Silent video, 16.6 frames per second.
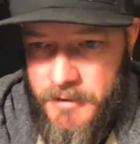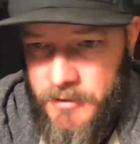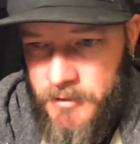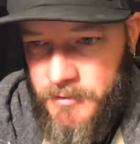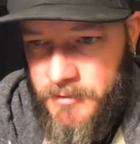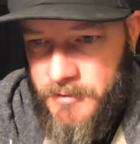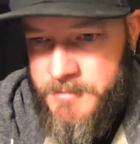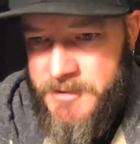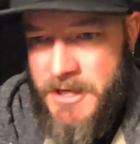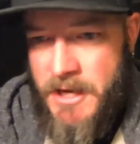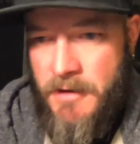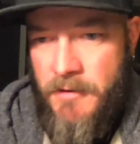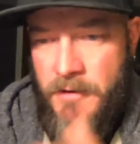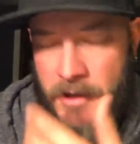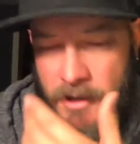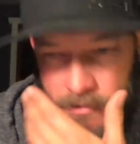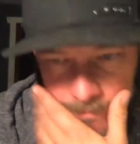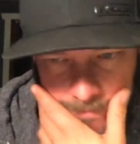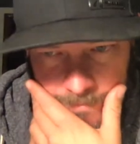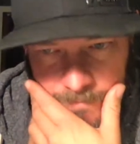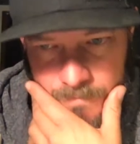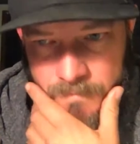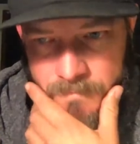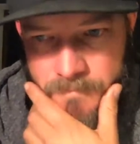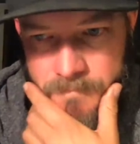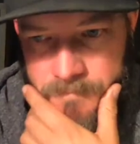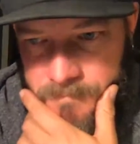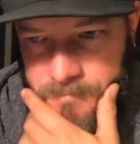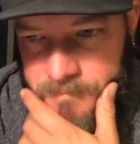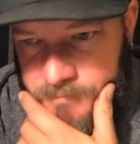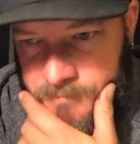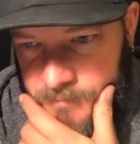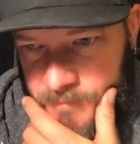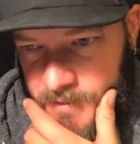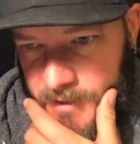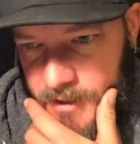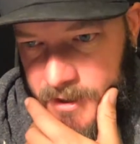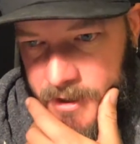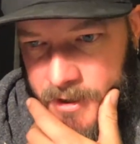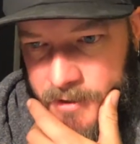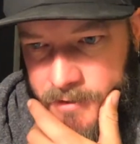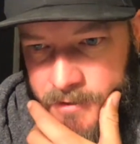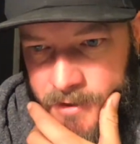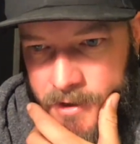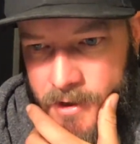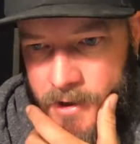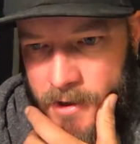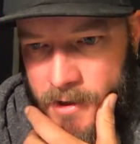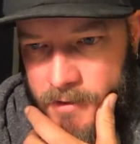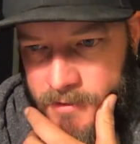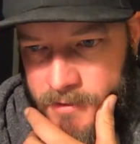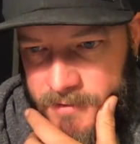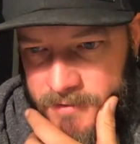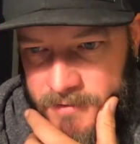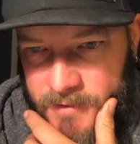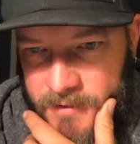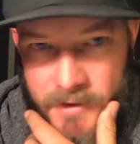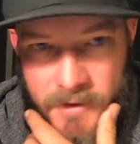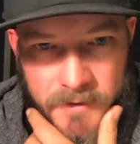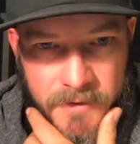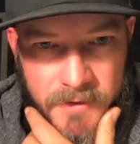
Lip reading: YouTube channel there. And let's see.